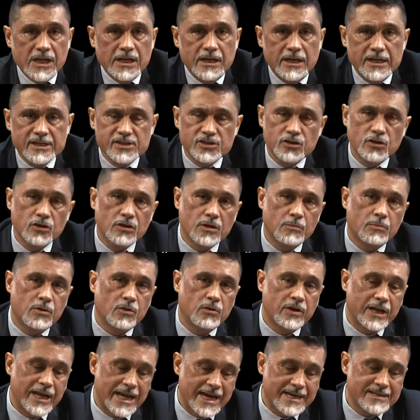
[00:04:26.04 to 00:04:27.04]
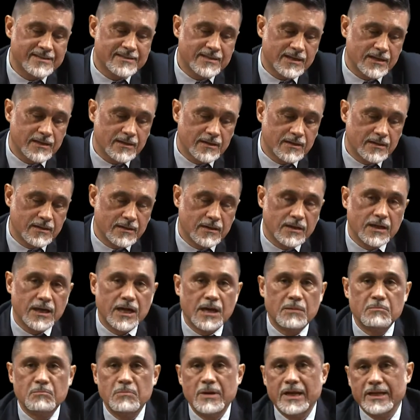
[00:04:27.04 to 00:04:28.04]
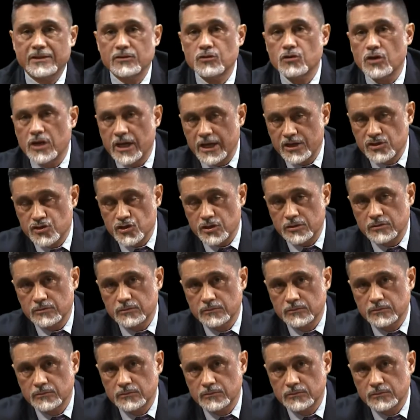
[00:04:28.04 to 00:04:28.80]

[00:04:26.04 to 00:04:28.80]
Let's talk about ELISA and blood collection.